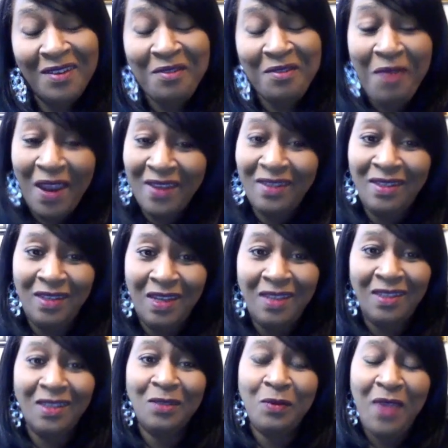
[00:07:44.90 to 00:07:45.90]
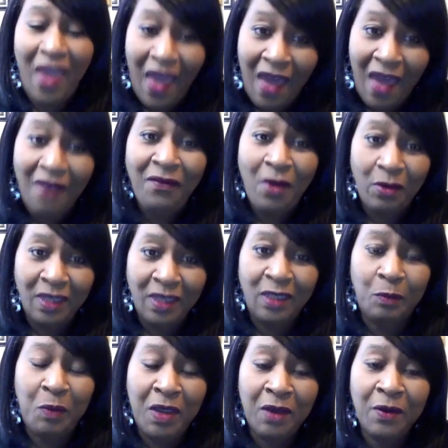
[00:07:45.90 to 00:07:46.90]
Christ Jesus. We have Holy
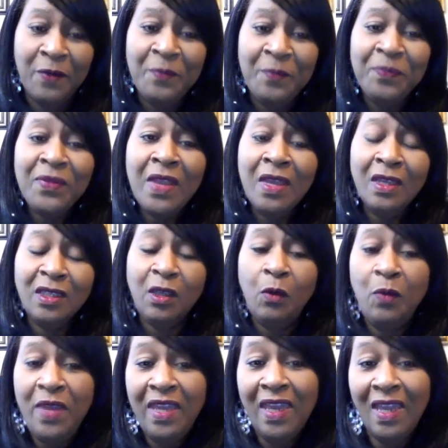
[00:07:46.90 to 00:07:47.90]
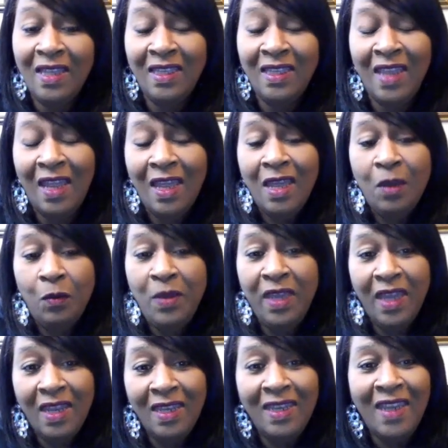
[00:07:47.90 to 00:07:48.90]
Spirit. So we
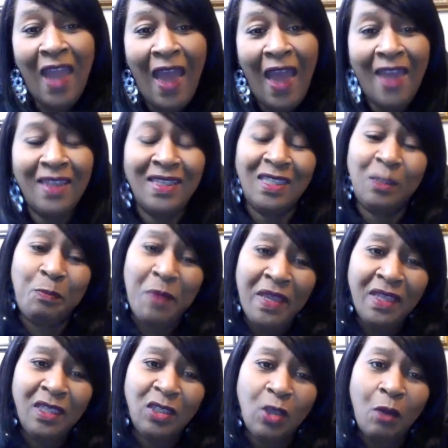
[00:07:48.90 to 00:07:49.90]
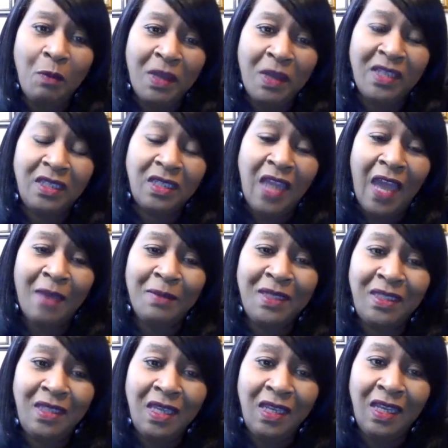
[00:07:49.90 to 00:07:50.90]
cannot spend so much time
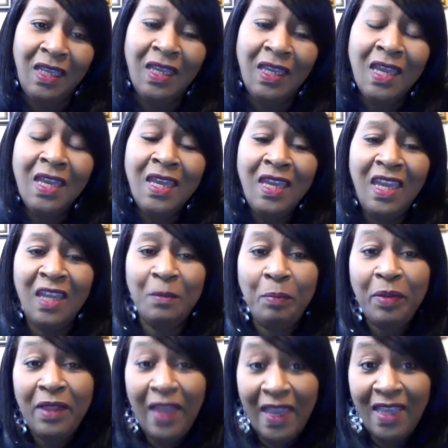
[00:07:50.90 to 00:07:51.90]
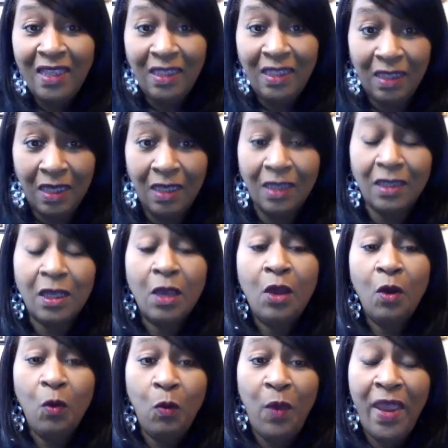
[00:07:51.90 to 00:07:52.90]
sitting in places
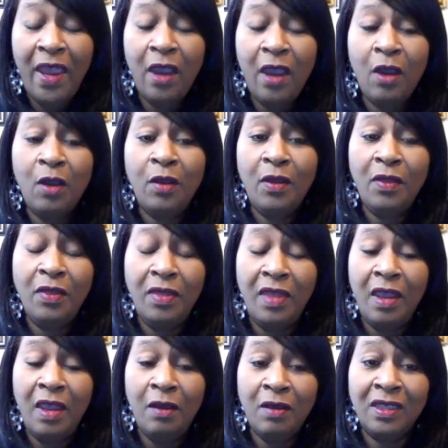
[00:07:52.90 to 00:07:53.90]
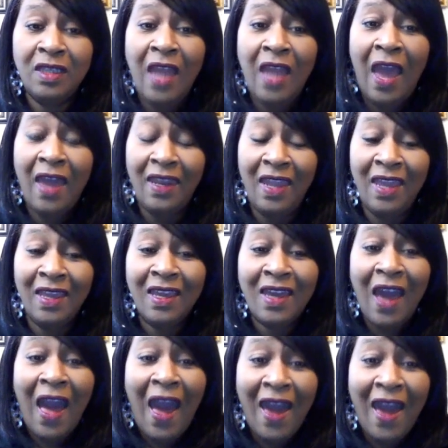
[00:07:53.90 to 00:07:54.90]
where there is not a
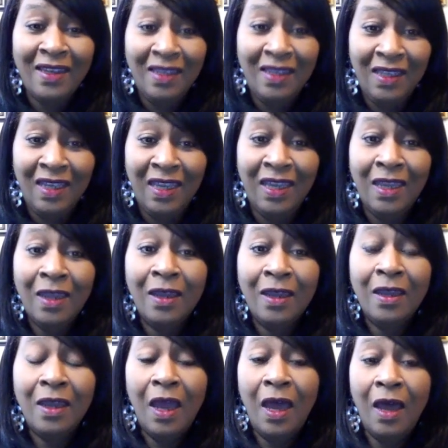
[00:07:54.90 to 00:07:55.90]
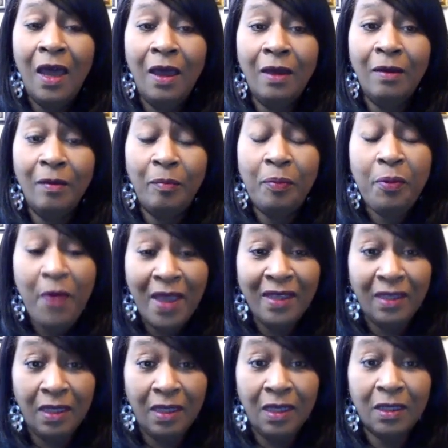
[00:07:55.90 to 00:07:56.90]
godly
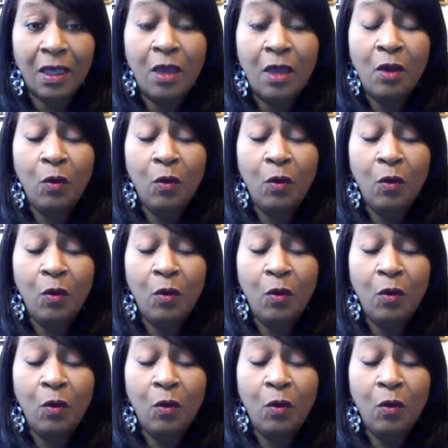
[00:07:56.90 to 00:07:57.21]
presence.